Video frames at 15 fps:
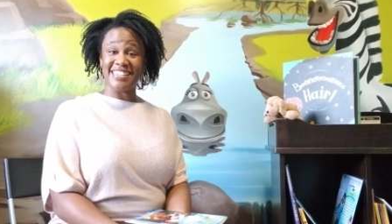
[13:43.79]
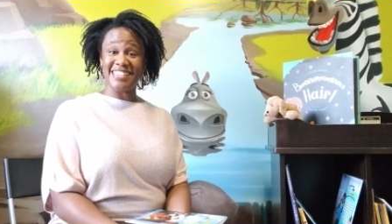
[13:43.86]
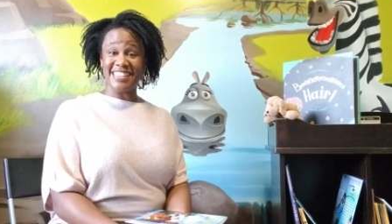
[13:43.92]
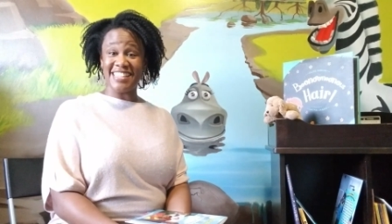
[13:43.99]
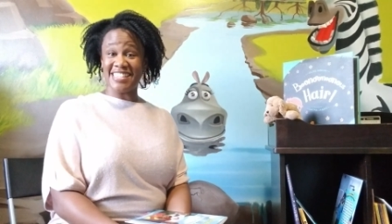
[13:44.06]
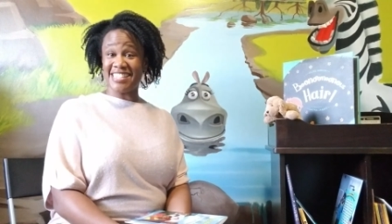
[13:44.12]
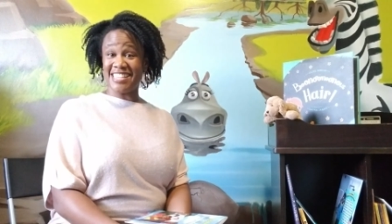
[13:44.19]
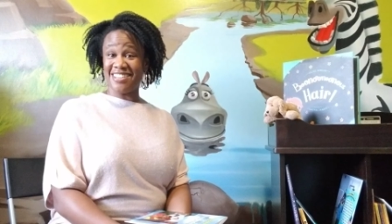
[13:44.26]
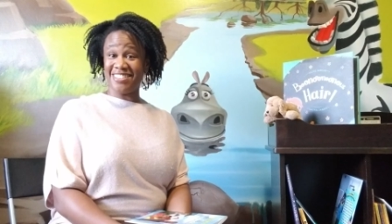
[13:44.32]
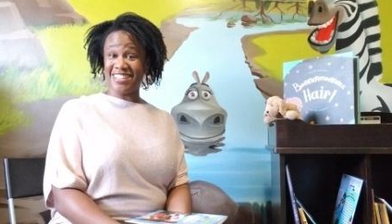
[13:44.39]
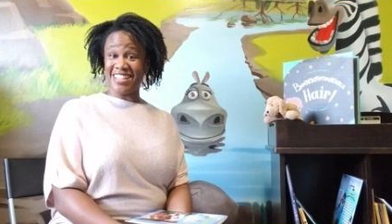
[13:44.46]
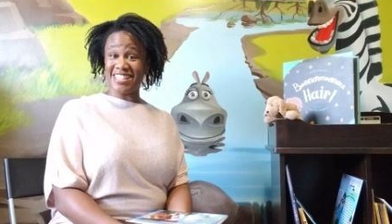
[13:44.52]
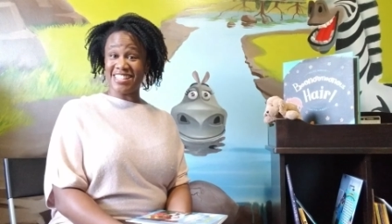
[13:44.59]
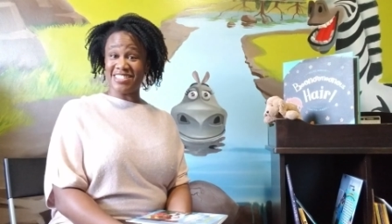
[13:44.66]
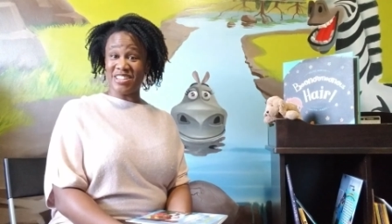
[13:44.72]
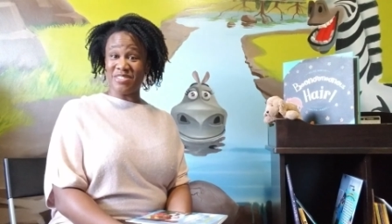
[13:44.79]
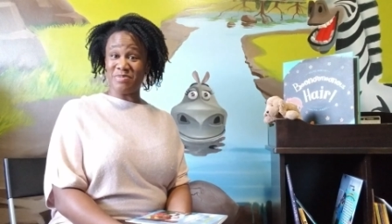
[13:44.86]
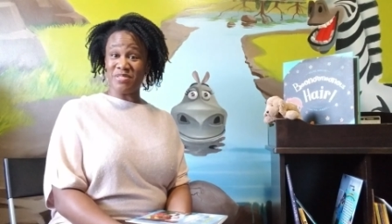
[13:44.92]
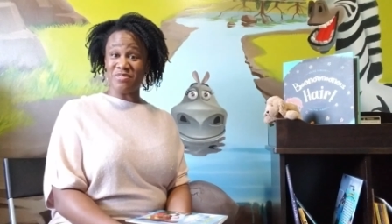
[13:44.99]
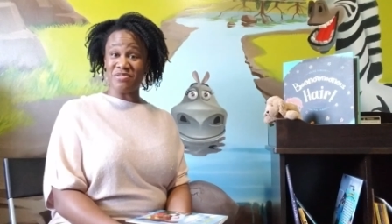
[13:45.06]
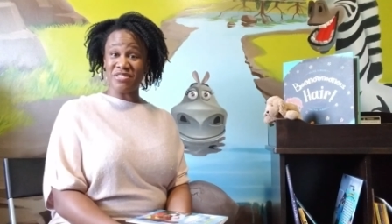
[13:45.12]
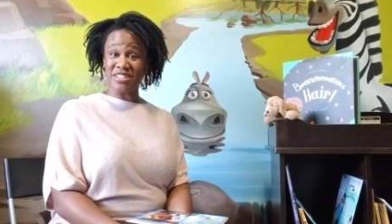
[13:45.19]
They sound like they've
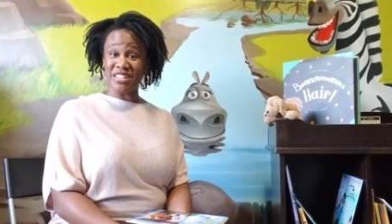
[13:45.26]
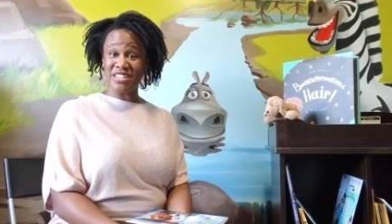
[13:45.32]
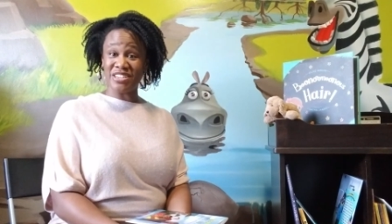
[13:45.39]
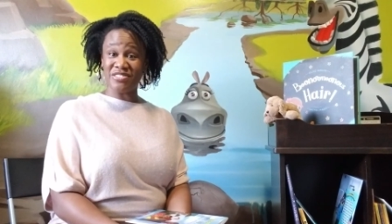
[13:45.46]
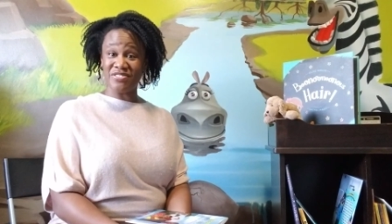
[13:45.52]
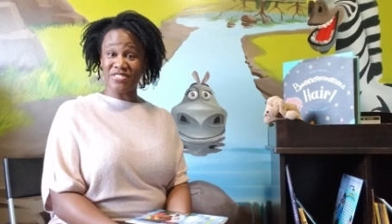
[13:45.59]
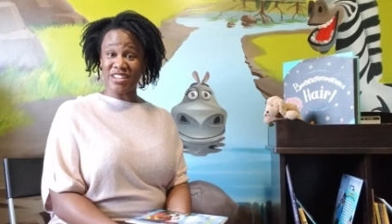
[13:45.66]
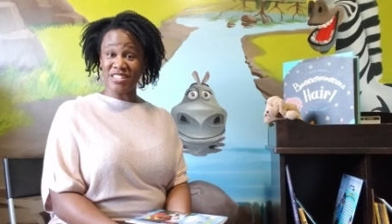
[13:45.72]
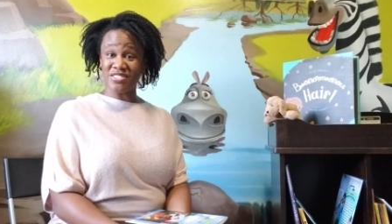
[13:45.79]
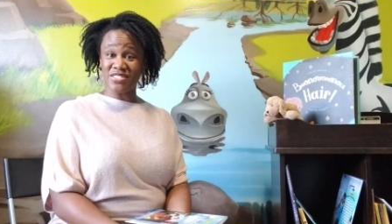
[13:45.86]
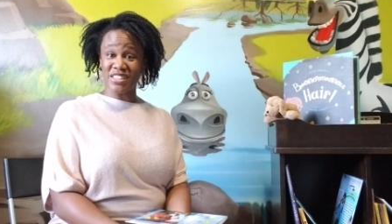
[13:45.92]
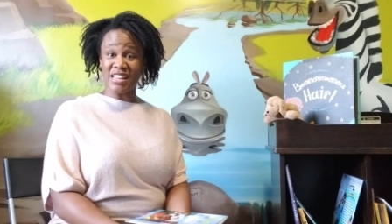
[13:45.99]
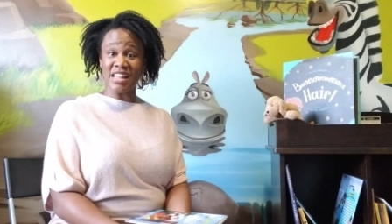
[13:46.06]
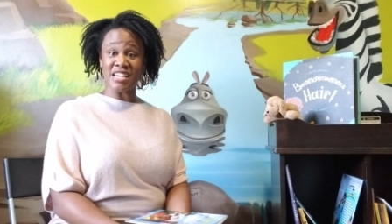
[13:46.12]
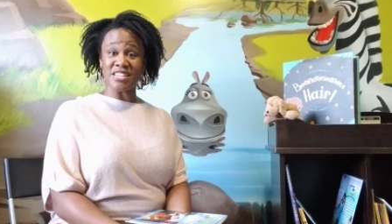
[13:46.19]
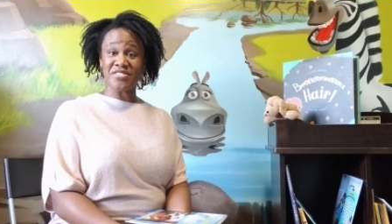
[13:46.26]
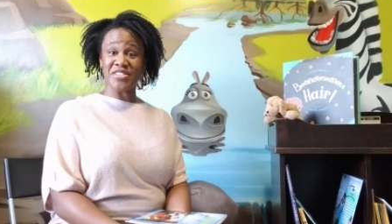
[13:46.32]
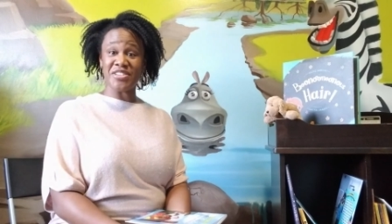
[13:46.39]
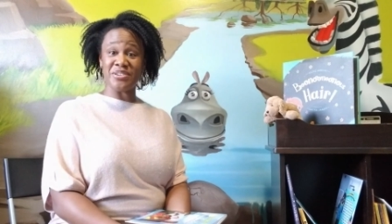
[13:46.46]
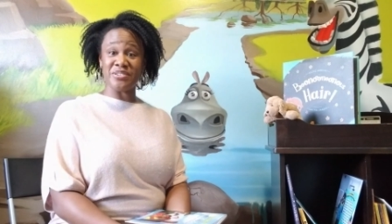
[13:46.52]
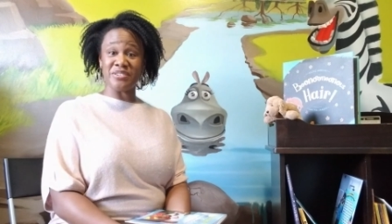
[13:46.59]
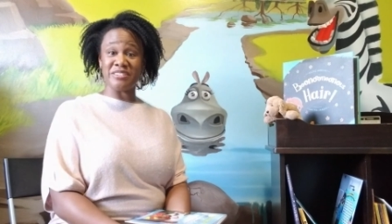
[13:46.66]
been really good friends for the last few
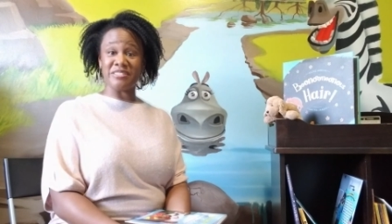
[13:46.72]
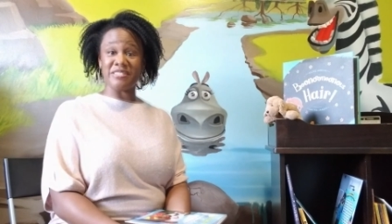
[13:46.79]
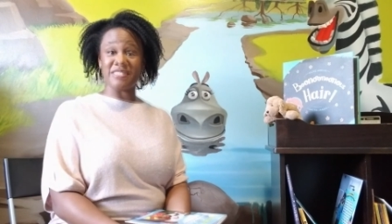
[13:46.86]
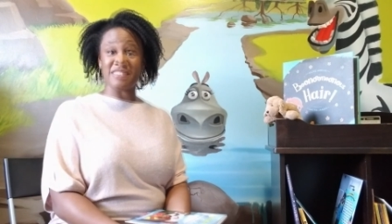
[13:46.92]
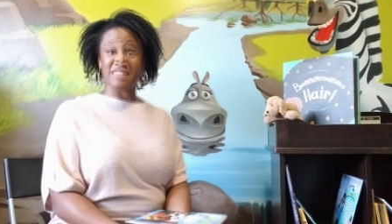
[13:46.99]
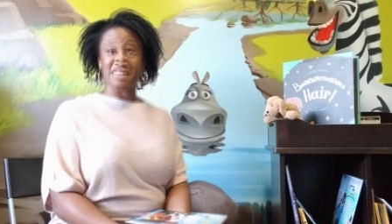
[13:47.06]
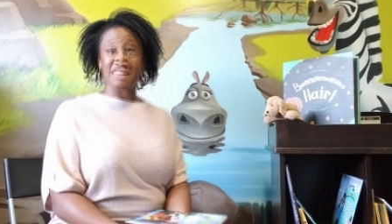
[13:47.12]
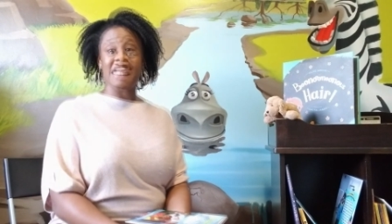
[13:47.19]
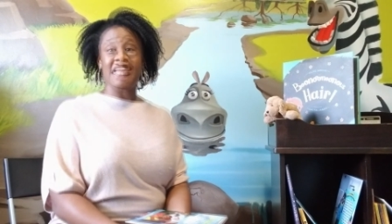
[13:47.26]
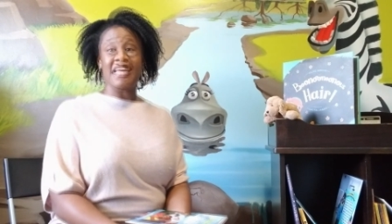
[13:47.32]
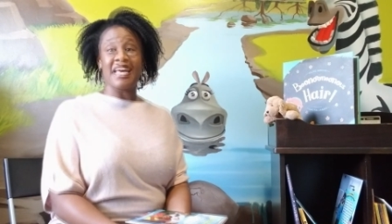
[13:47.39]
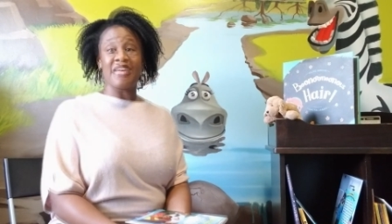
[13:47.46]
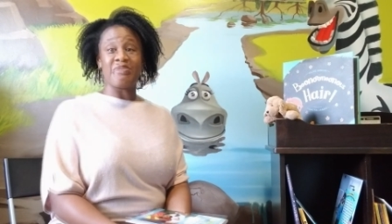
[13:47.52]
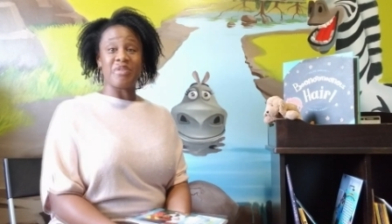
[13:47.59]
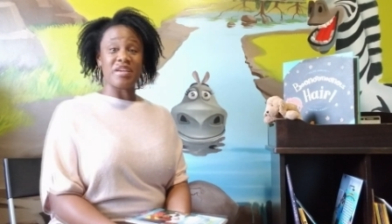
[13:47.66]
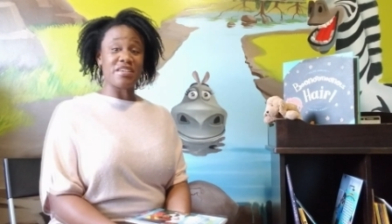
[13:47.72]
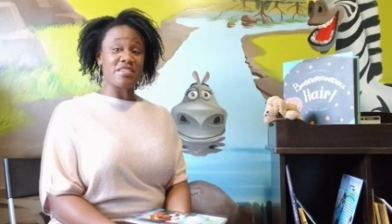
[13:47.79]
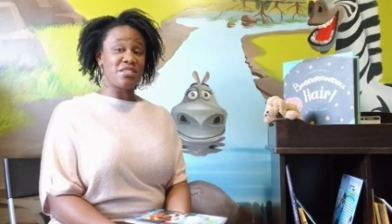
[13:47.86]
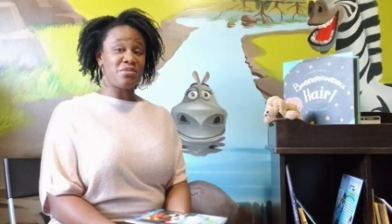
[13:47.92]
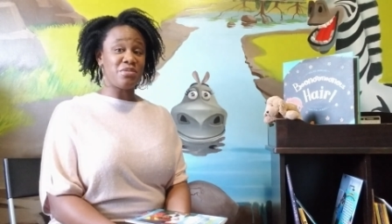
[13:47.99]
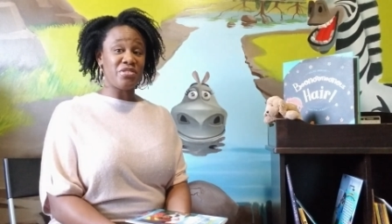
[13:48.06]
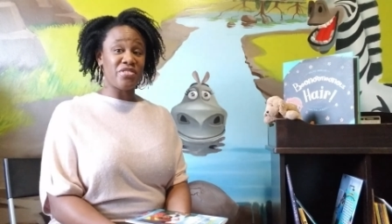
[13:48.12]
years. And what else
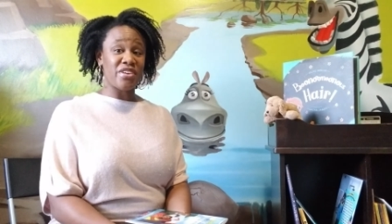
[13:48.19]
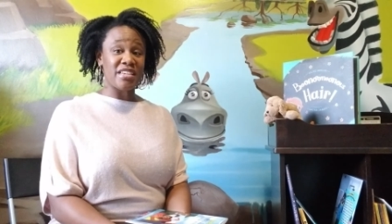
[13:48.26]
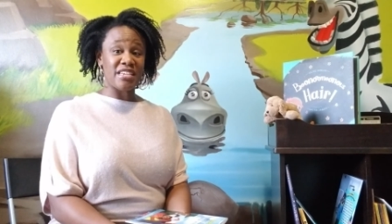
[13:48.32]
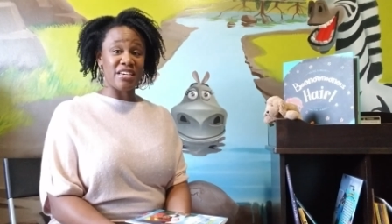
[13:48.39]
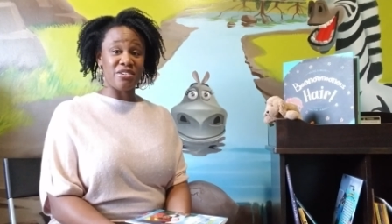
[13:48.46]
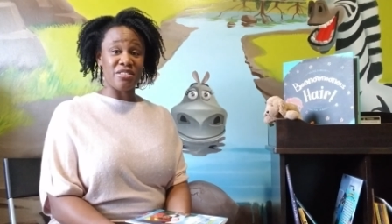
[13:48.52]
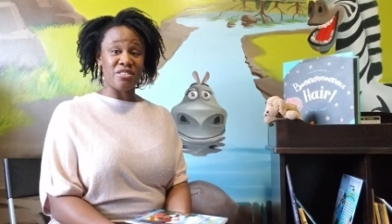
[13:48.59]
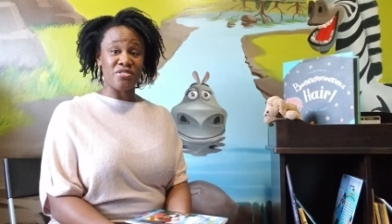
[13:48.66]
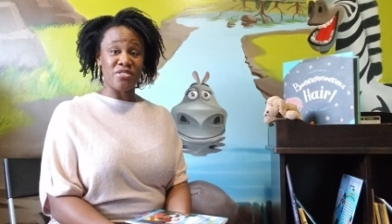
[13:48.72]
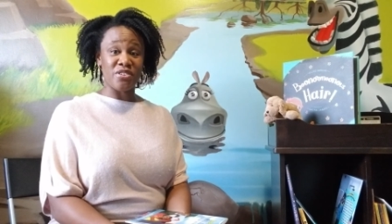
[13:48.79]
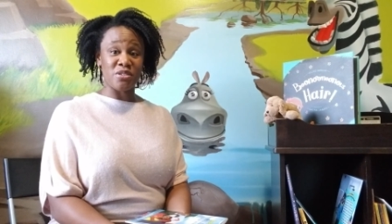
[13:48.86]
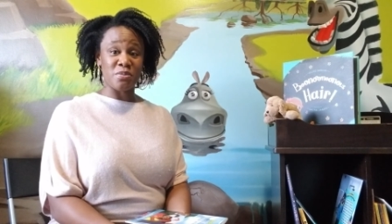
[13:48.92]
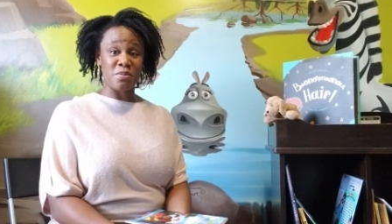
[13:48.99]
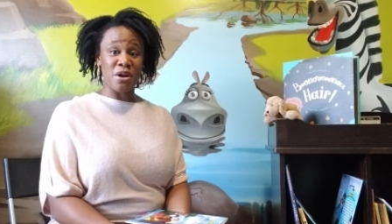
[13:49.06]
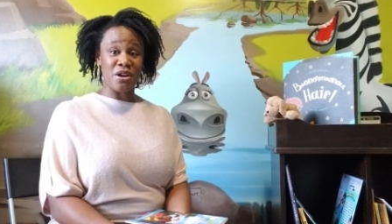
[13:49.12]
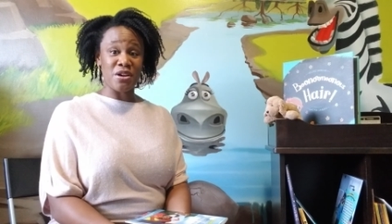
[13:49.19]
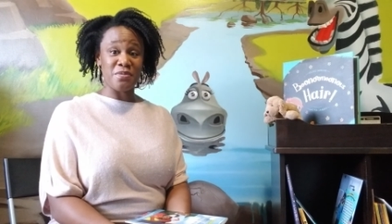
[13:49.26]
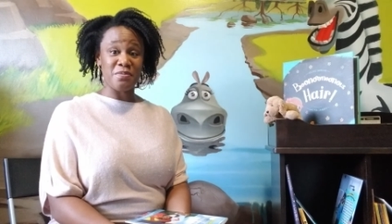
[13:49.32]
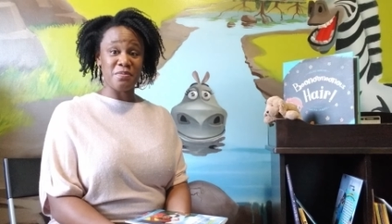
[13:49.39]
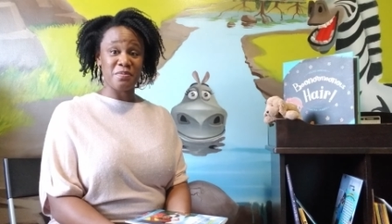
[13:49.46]
did we find out in the first part?